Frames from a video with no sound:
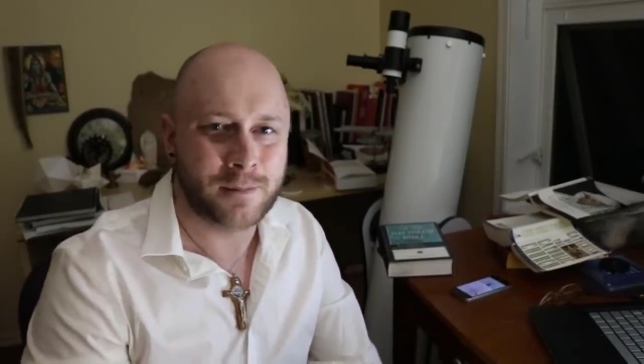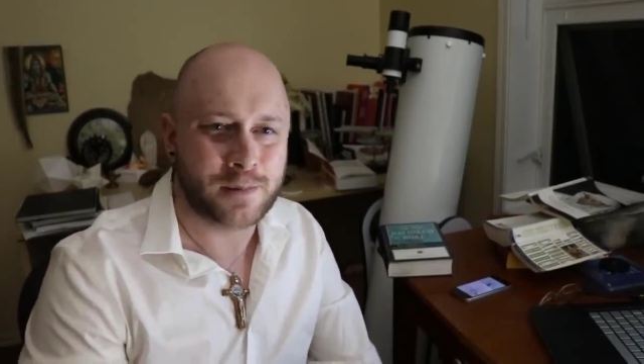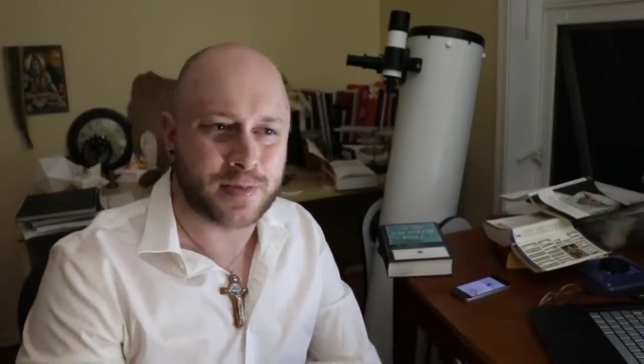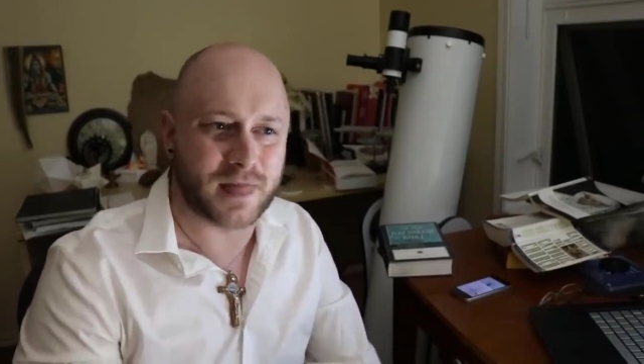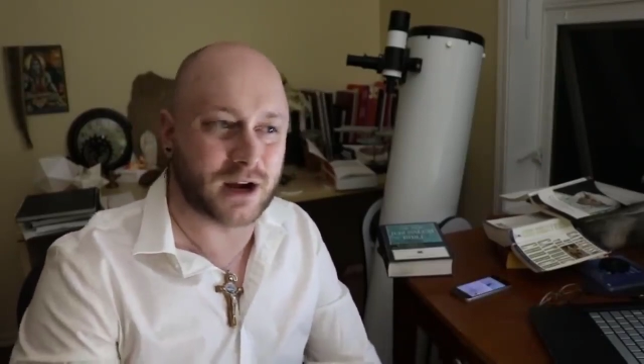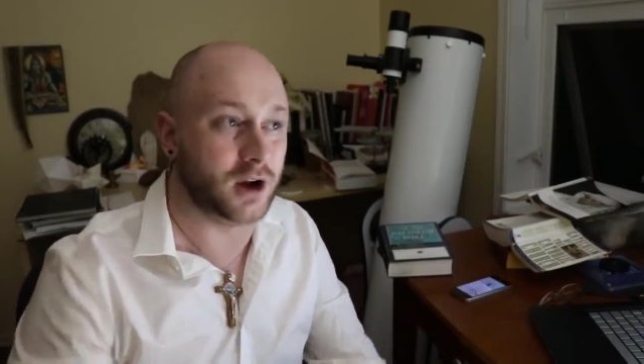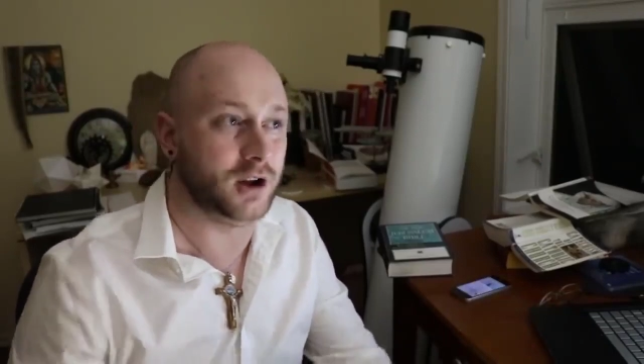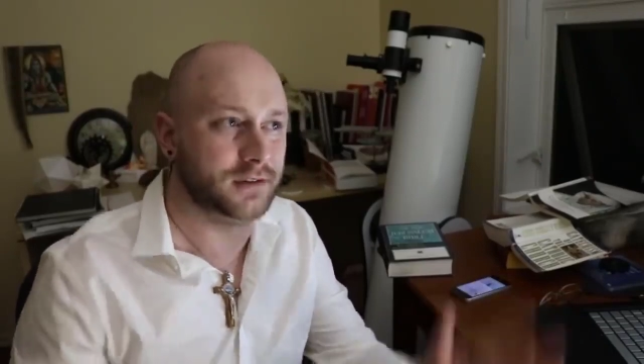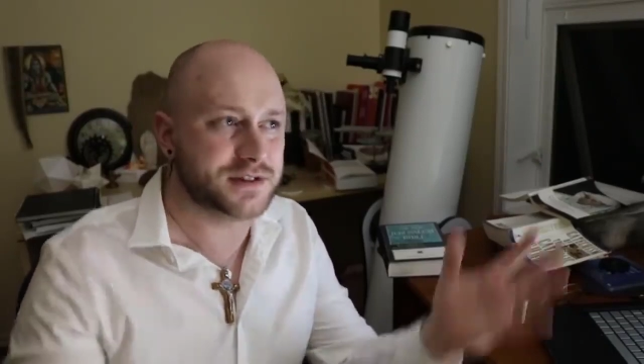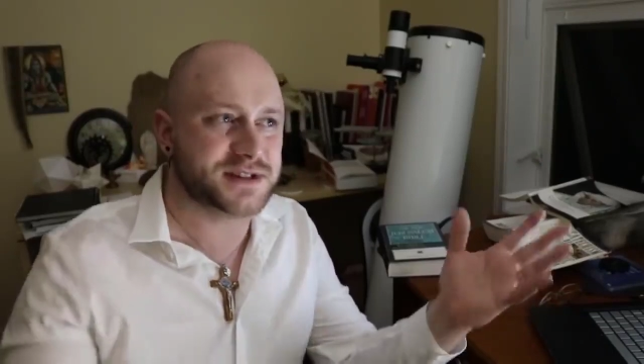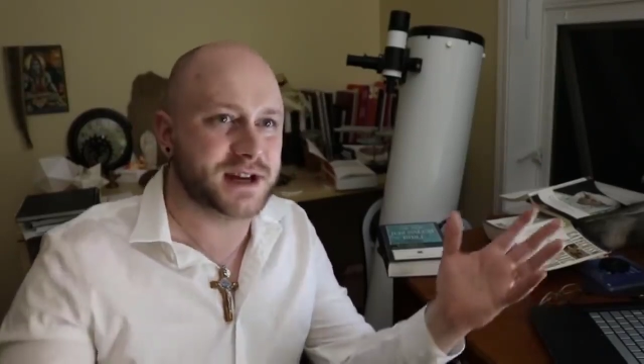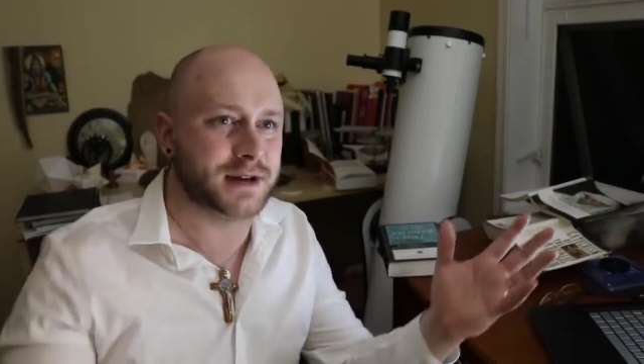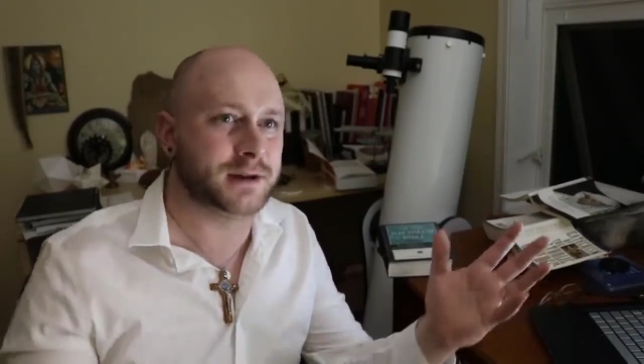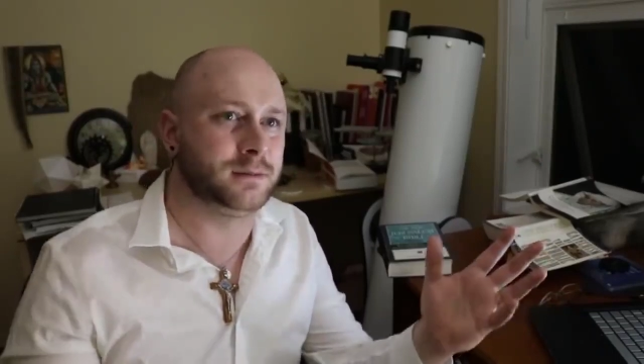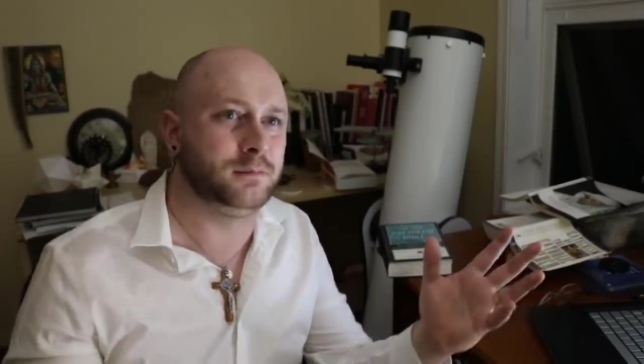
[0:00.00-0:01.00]
that all of a
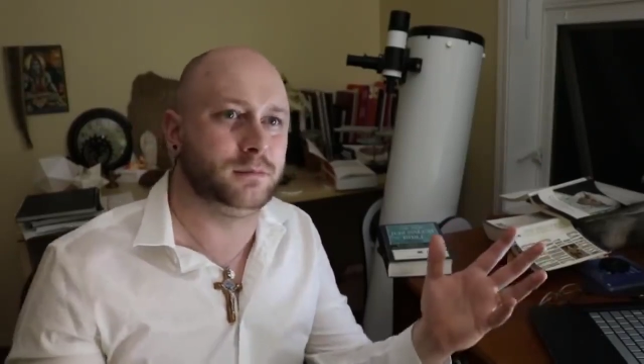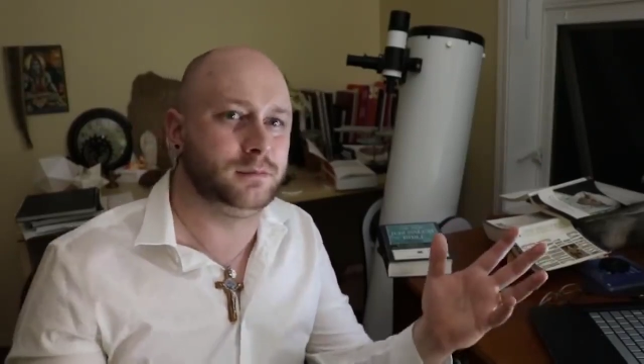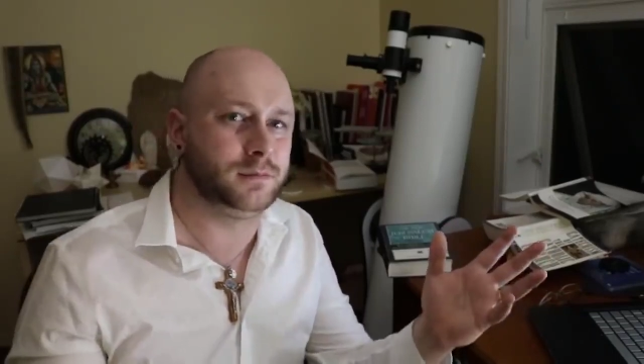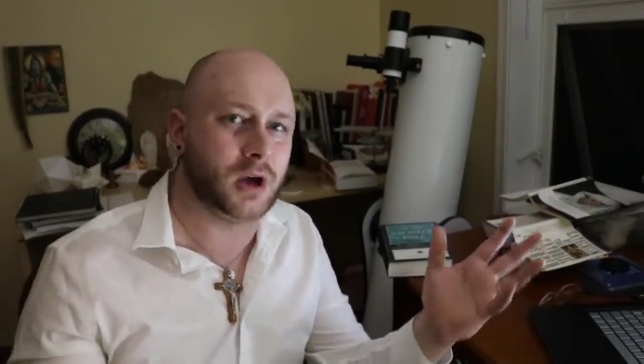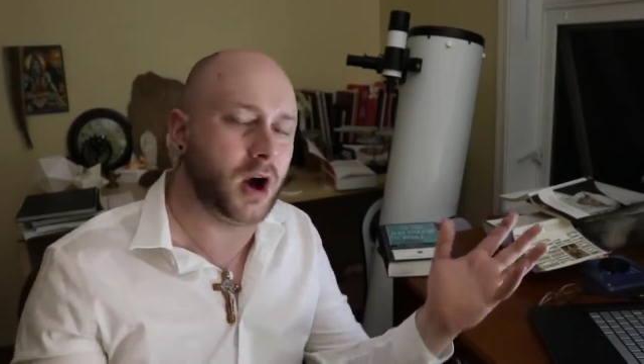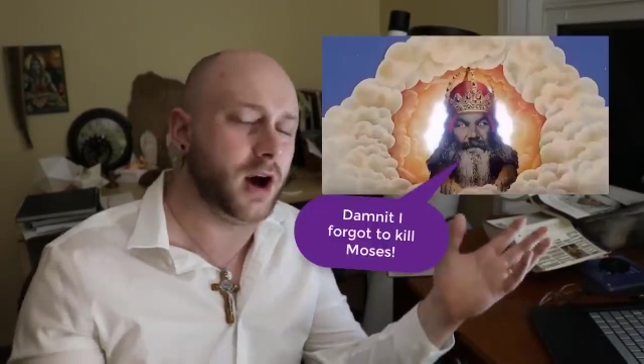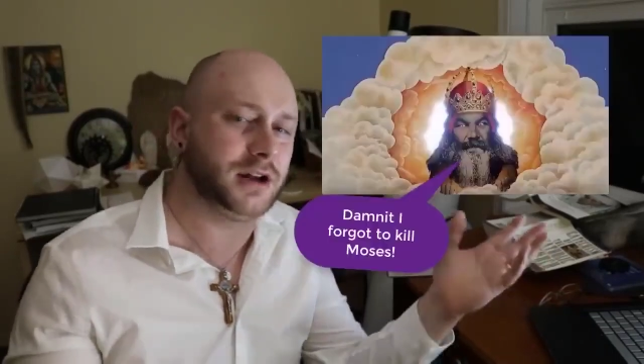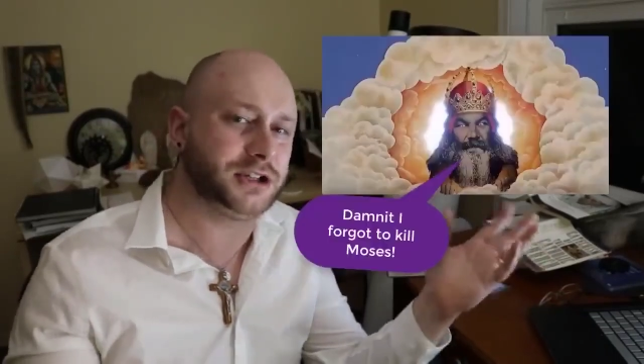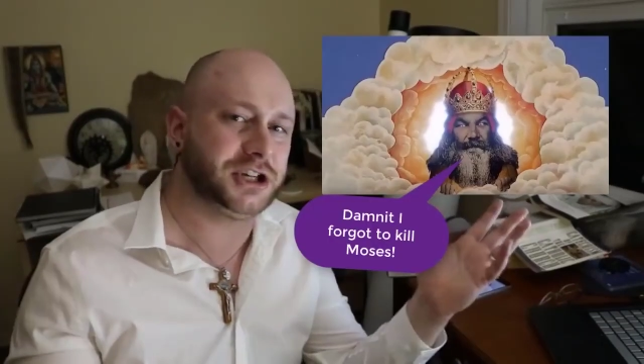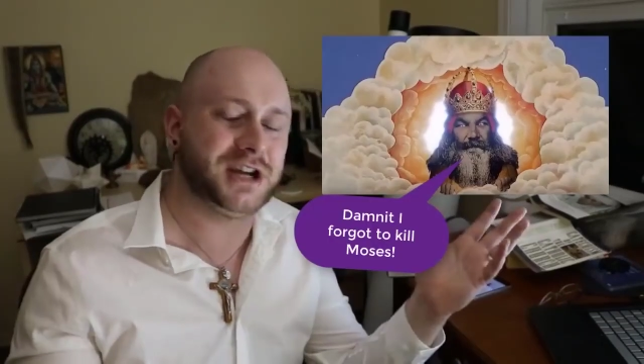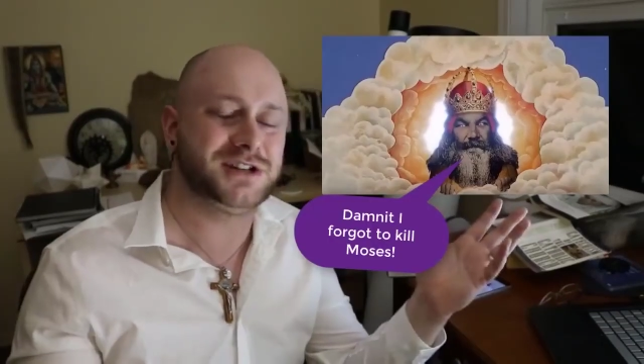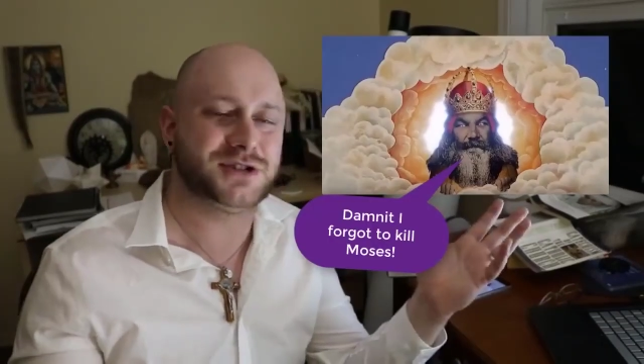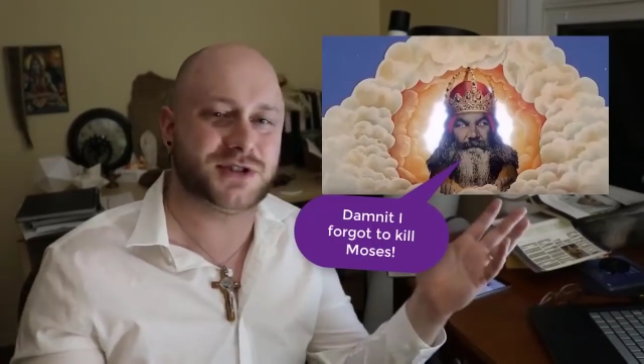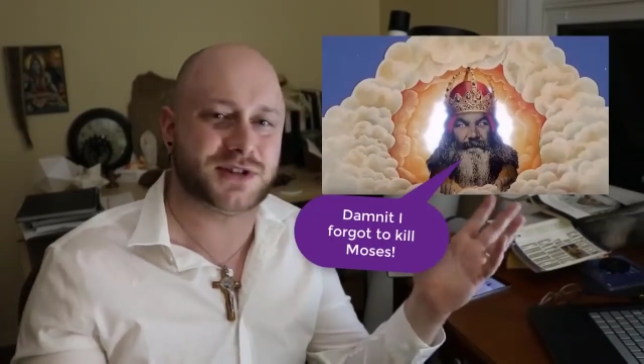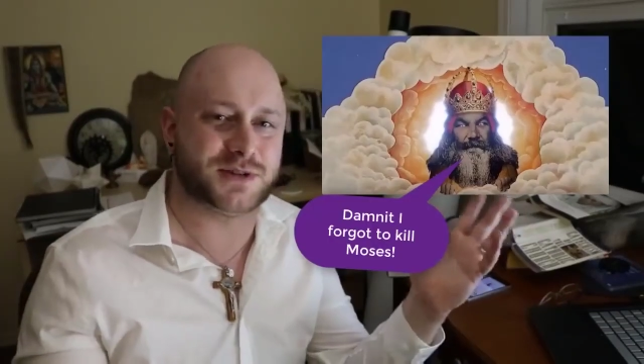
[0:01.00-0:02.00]
sudden God
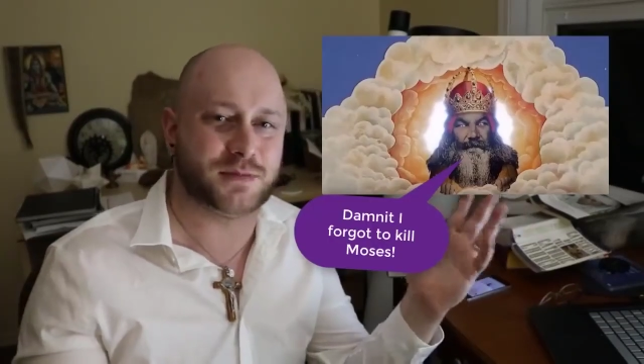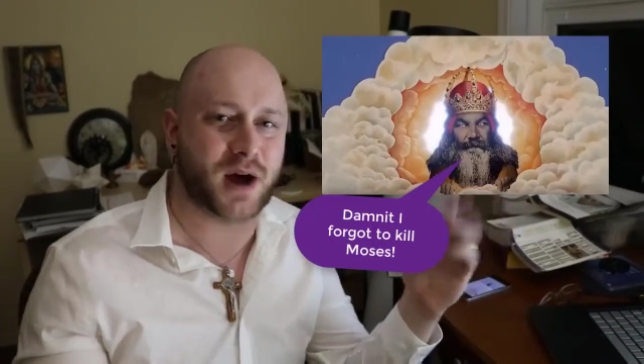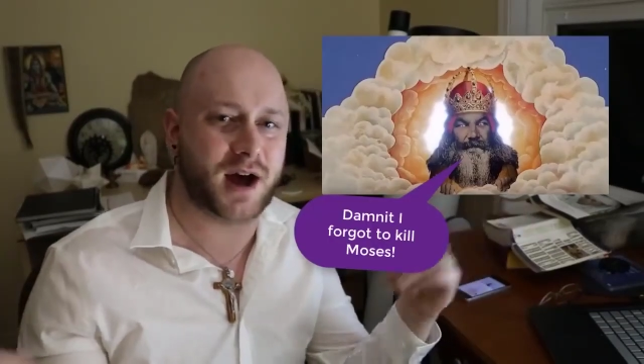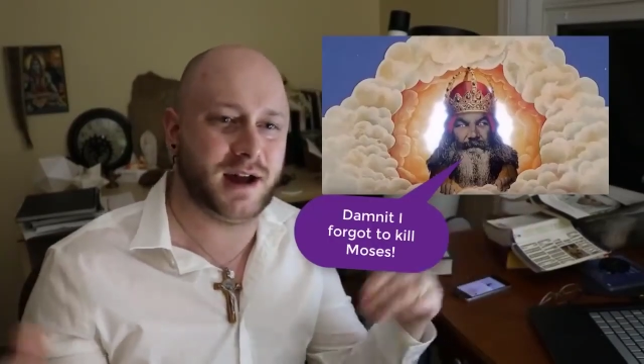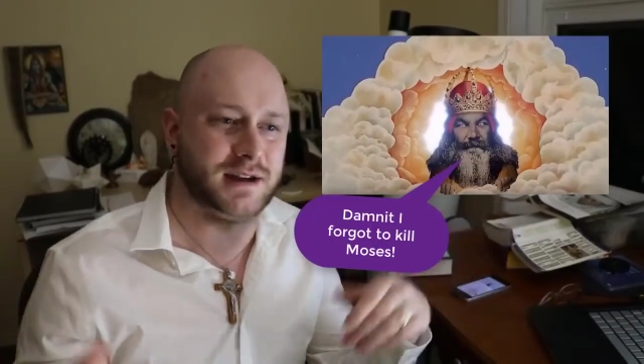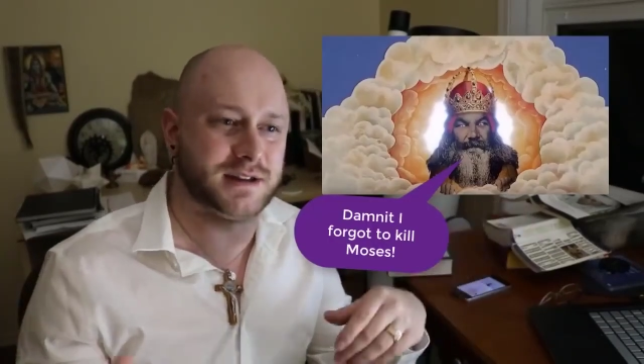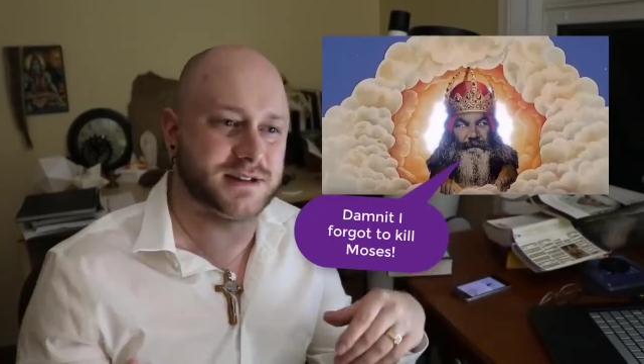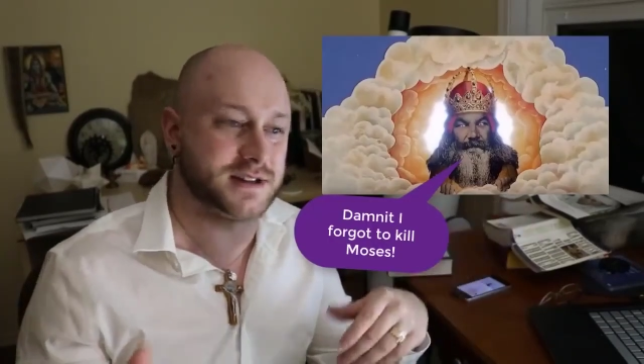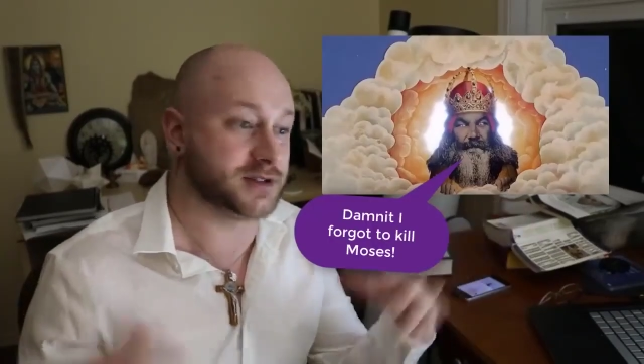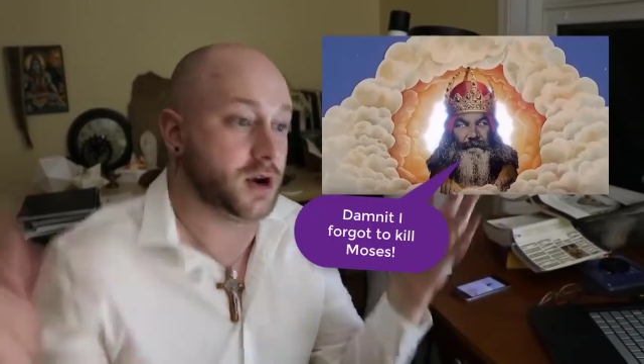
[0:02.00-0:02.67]
changes his mind and says,